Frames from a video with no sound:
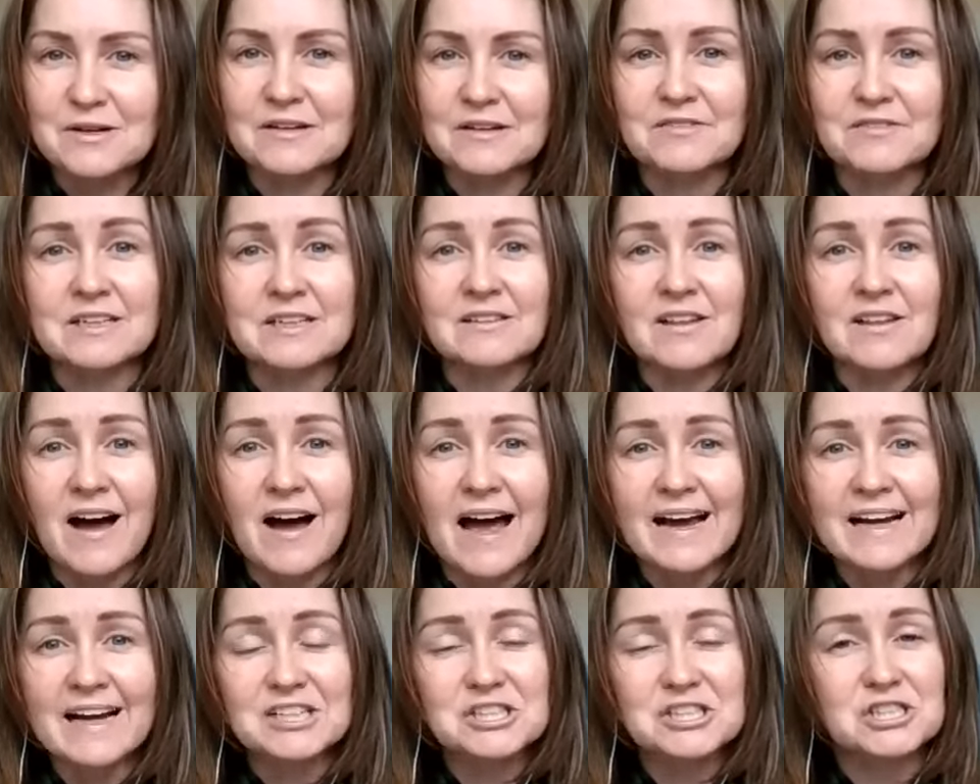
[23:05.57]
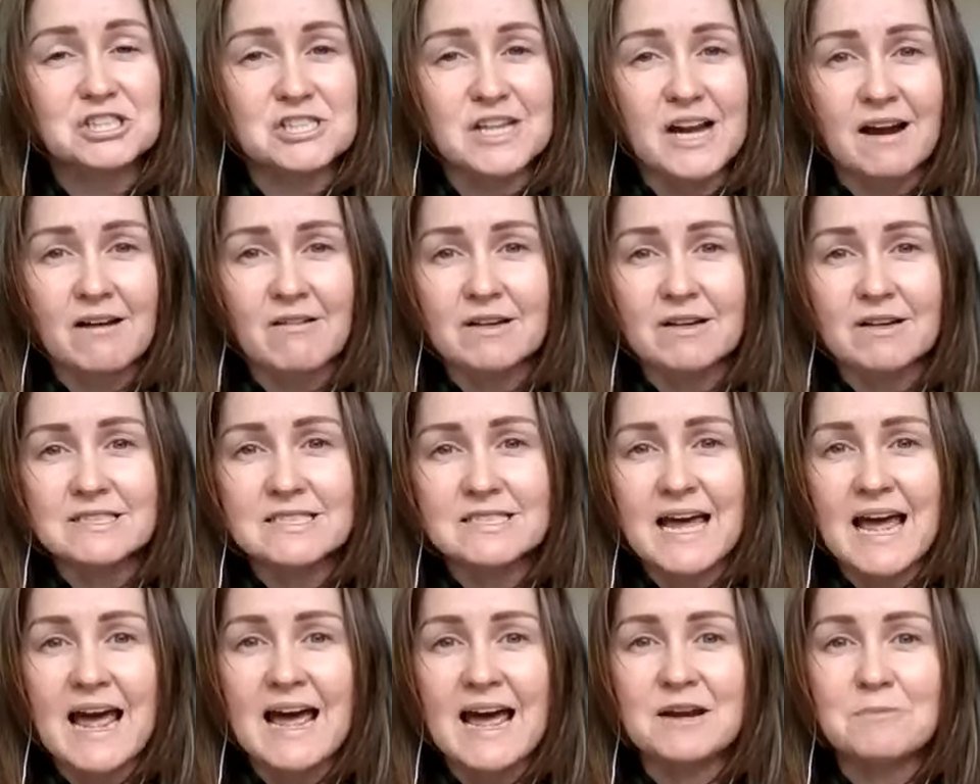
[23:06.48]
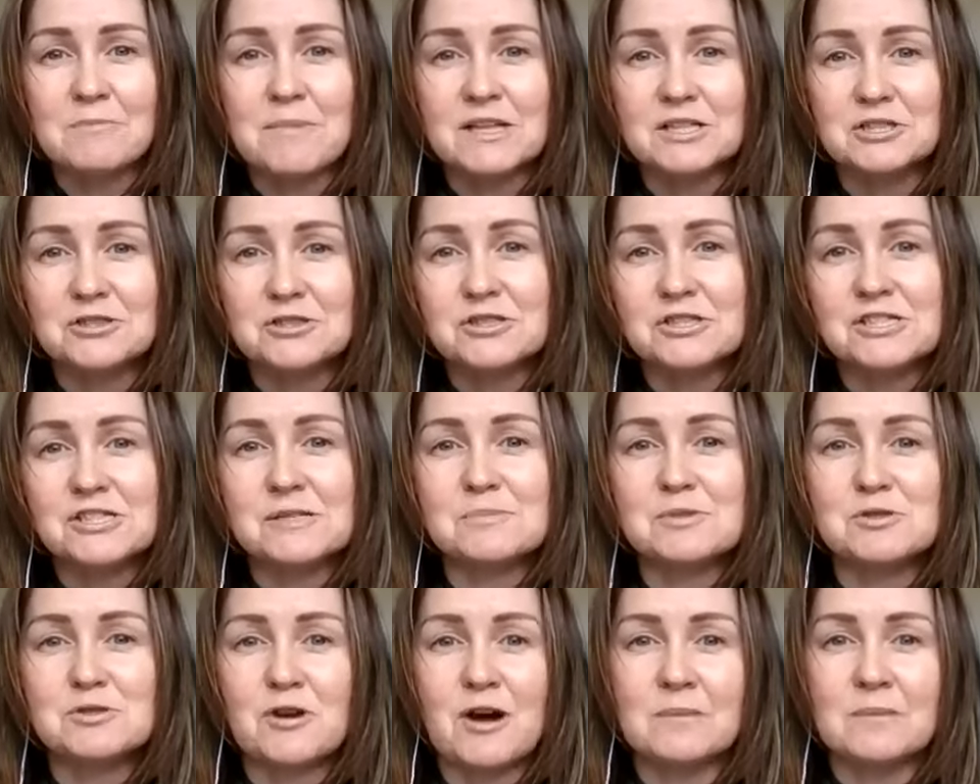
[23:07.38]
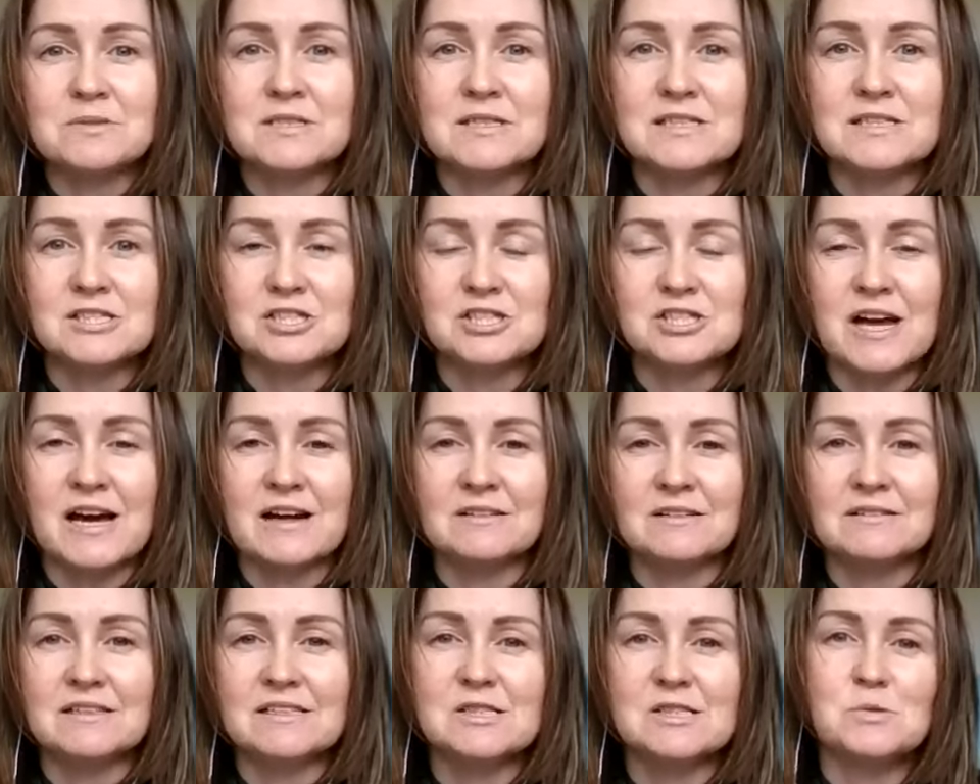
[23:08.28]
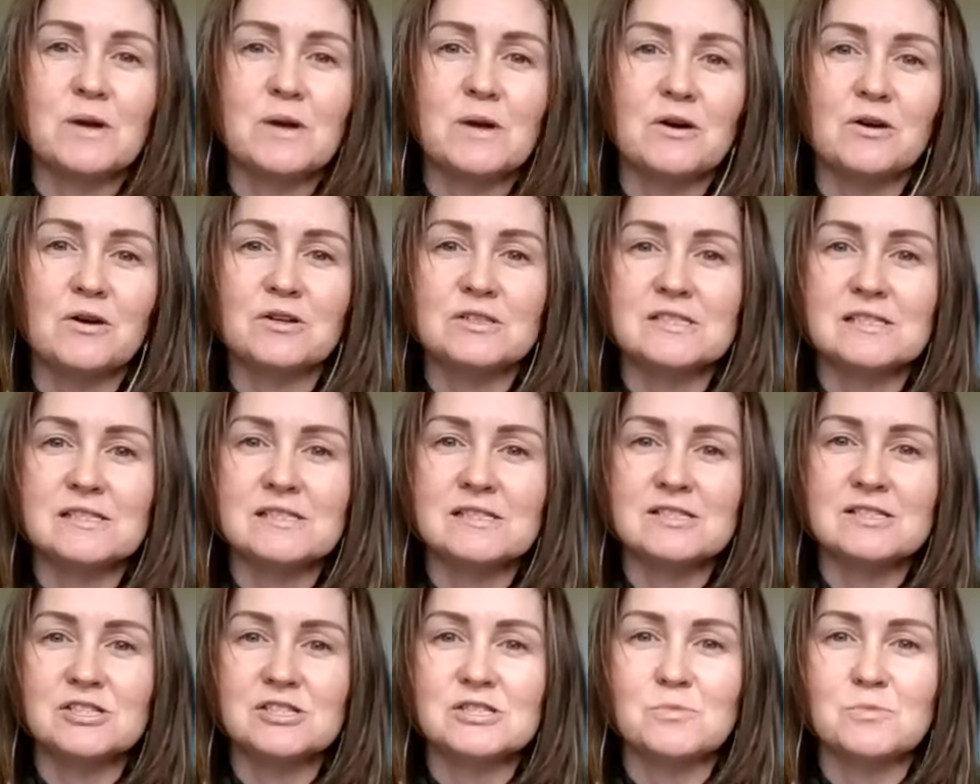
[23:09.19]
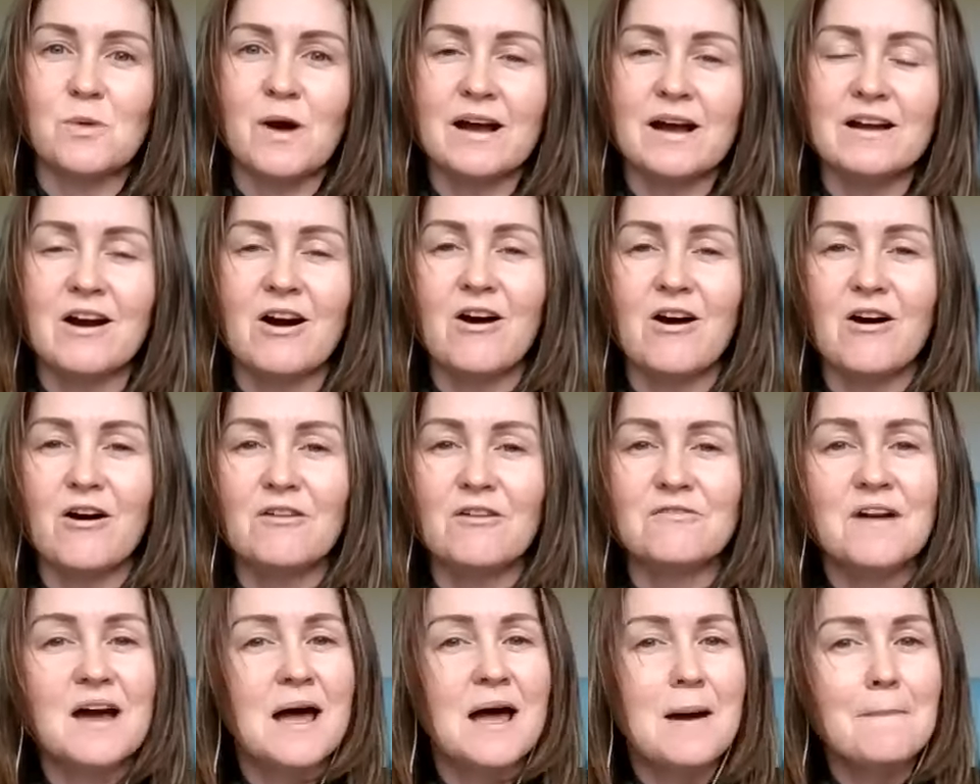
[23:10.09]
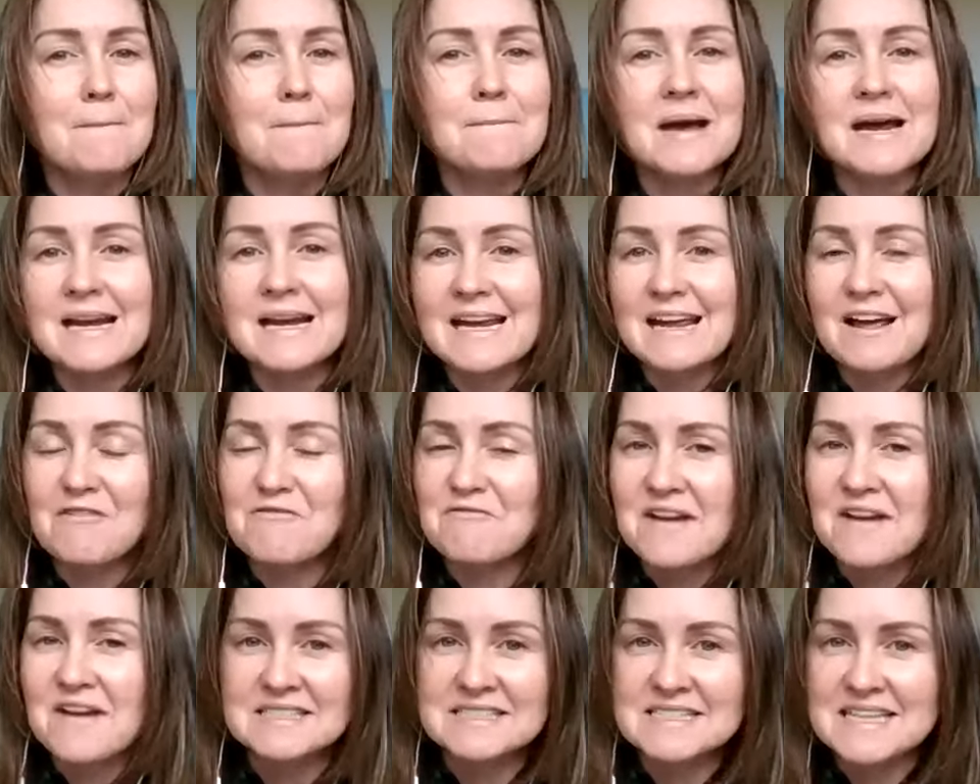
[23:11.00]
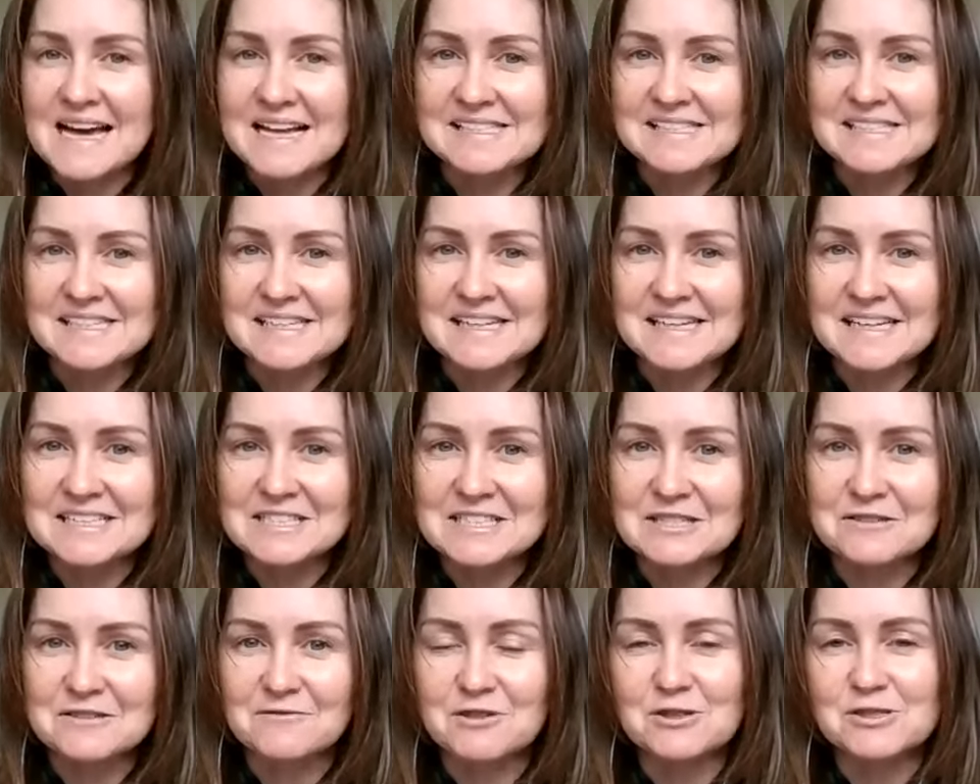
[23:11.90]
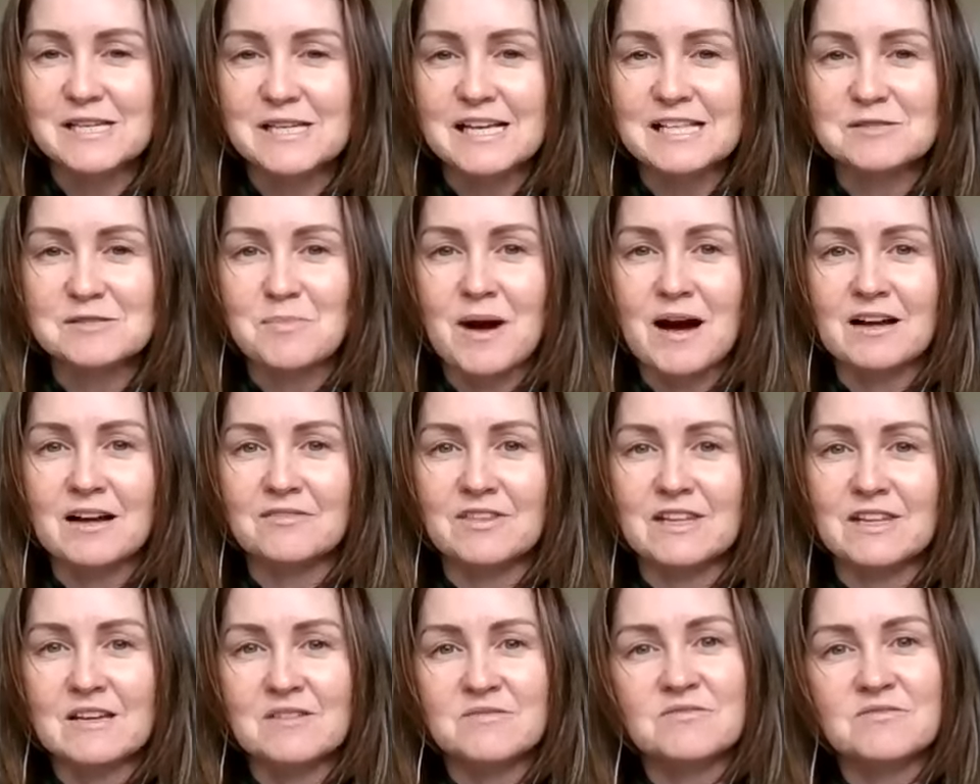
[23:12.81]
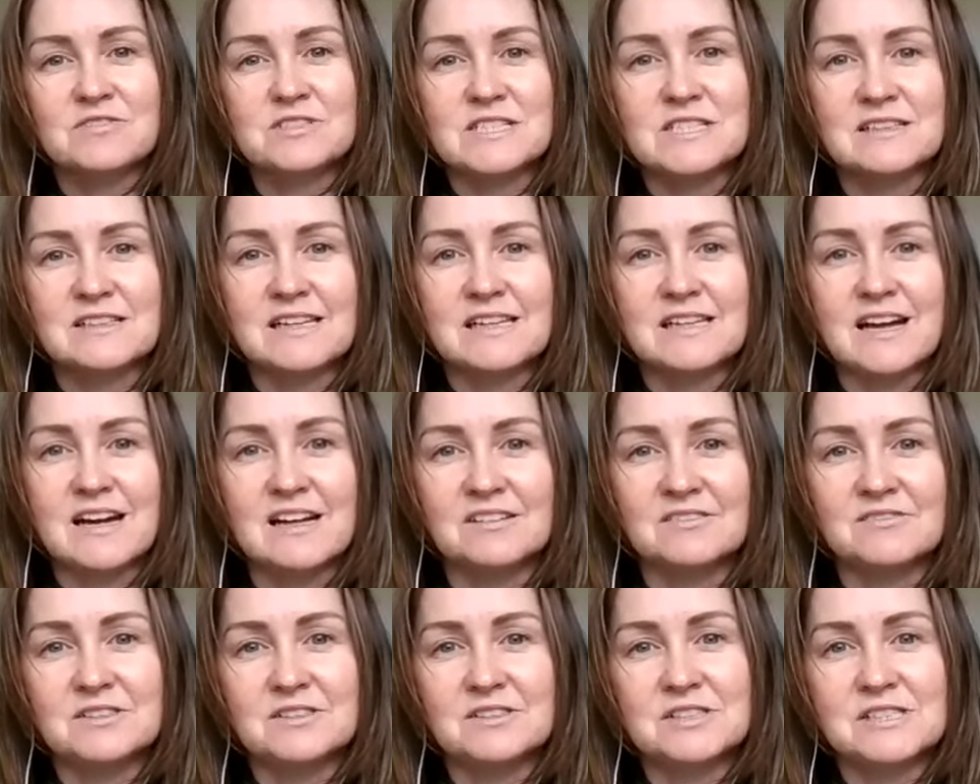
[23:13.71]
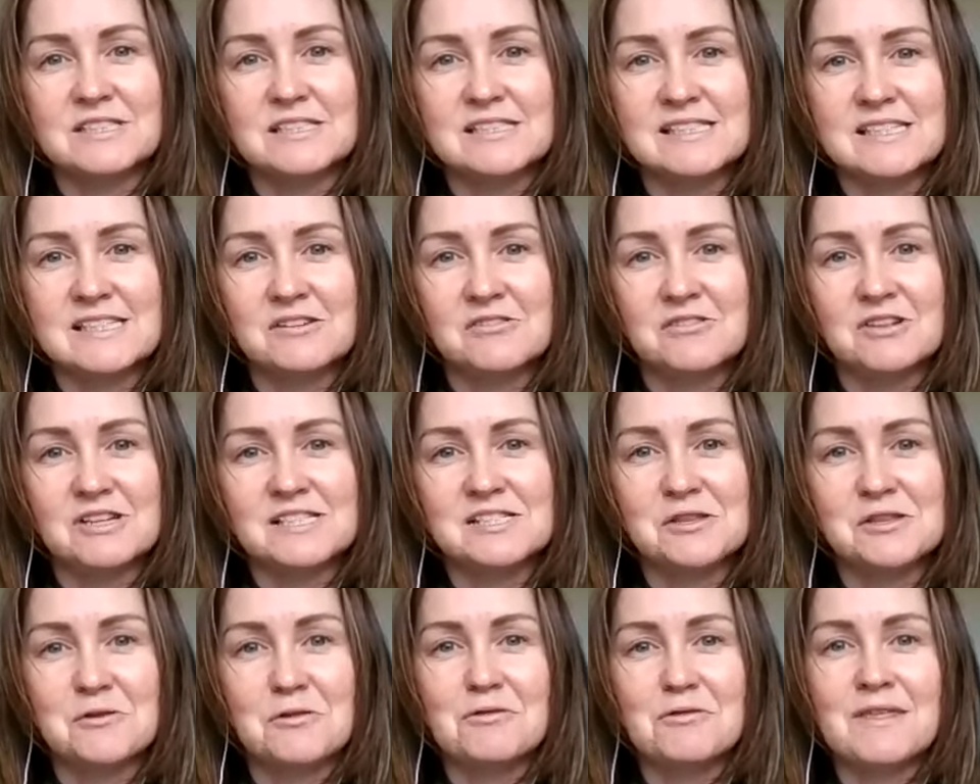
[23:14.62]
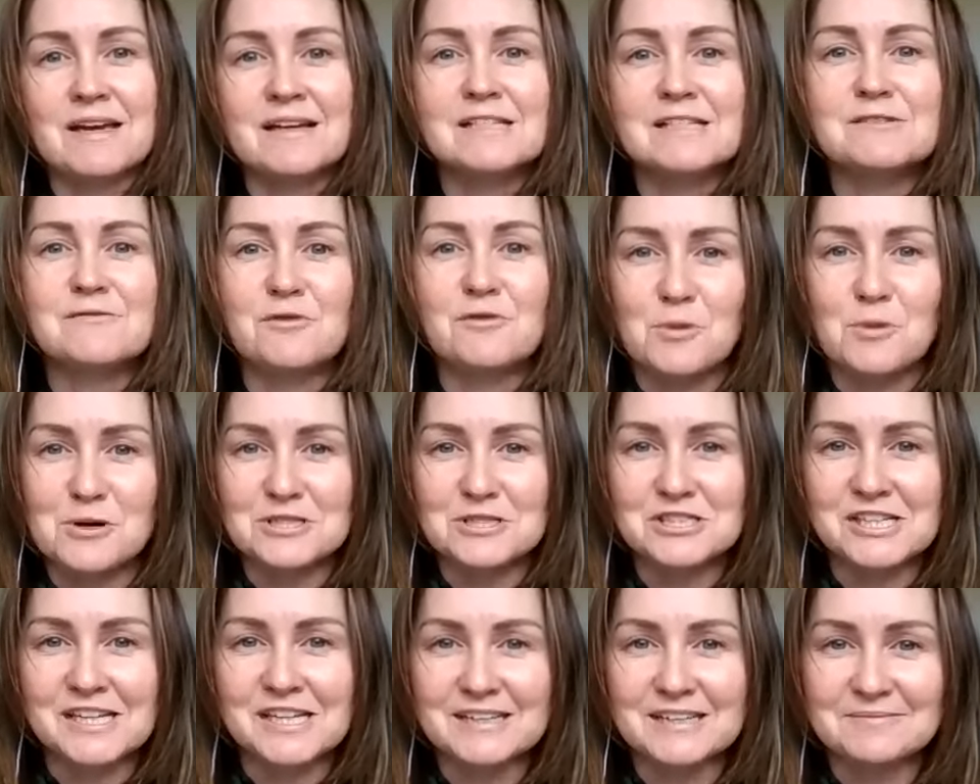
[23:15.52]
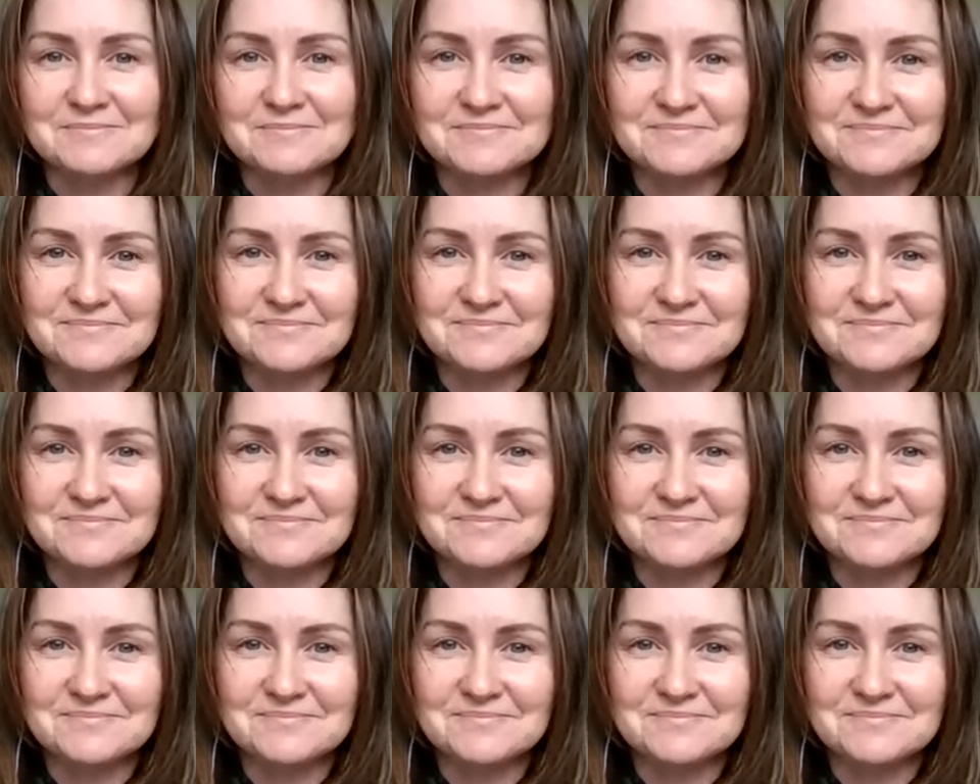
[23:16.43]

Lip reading: Give it a like, share it, and make sure you subscribe to this channel as well, because this is just one of many fantastic interviews as part of the Infertility Unfiltered series. So thanks for watching.